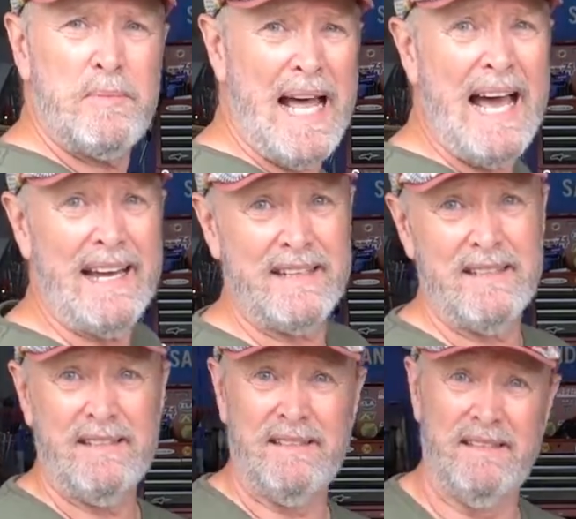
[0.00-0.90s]
black.
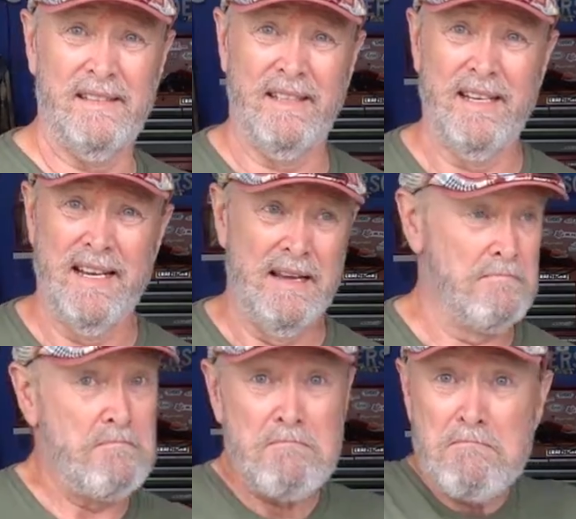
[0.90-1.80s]

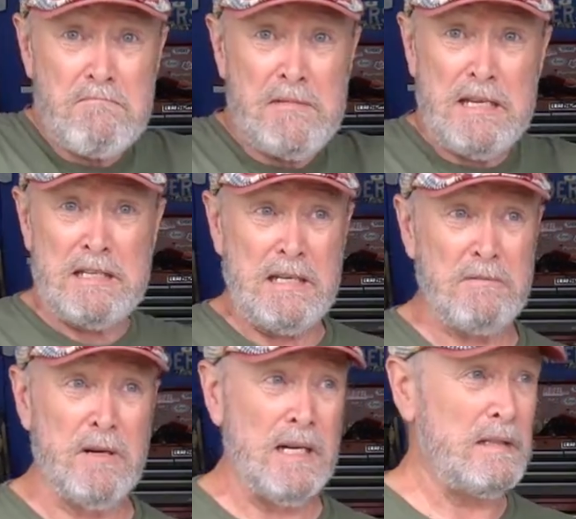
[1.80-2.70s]
They
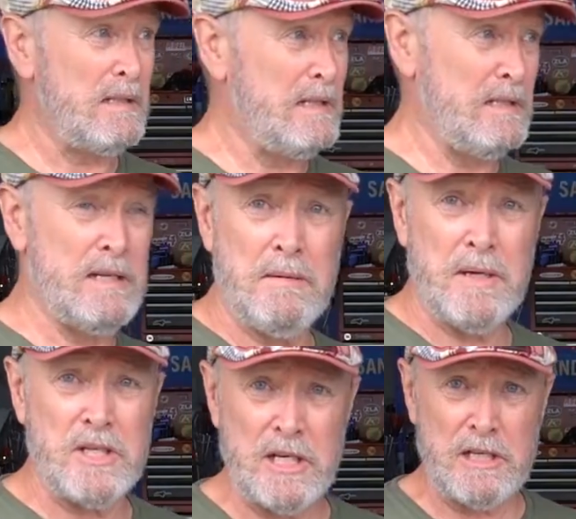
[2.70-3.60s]
said, well, there's not
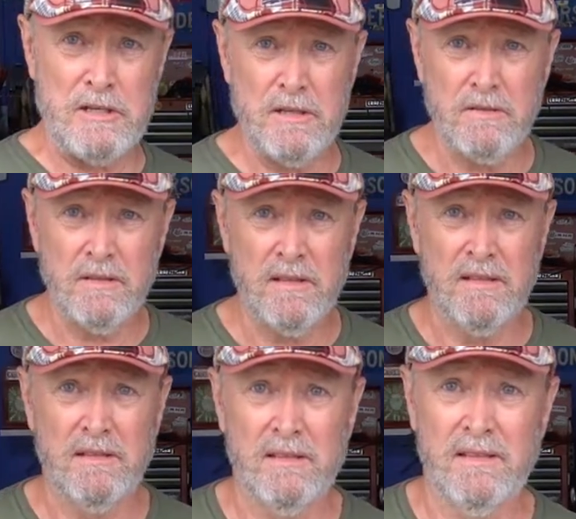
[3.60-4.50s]
much I can do.
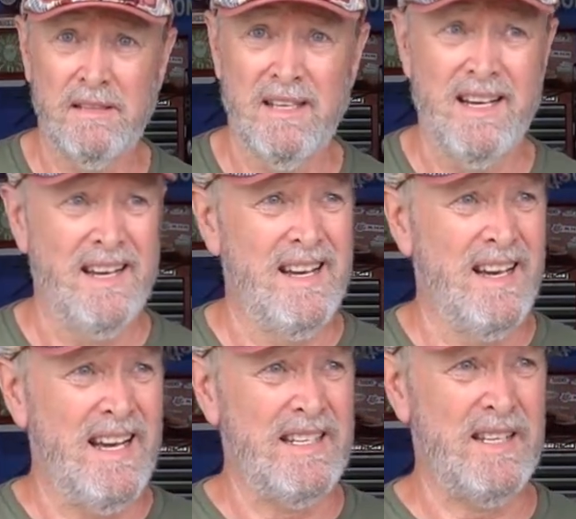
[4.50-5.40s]

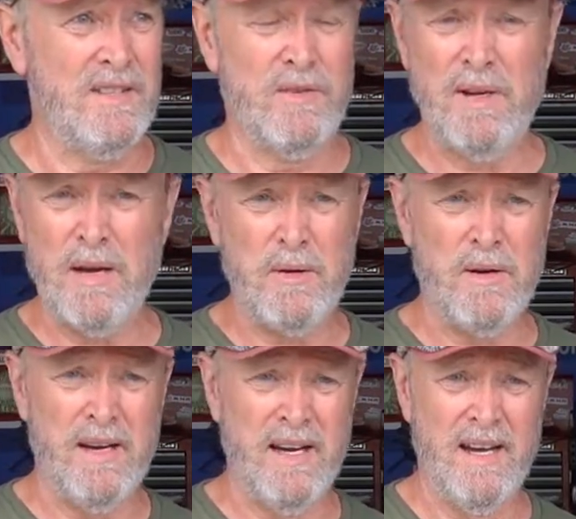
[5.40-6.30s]
I said, so now
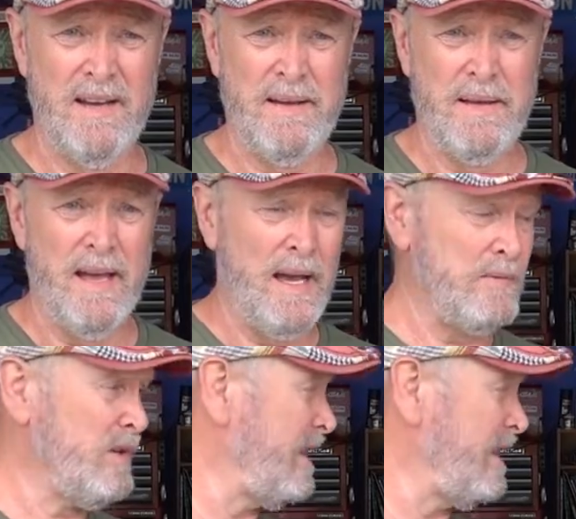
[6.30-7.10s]
I'm trying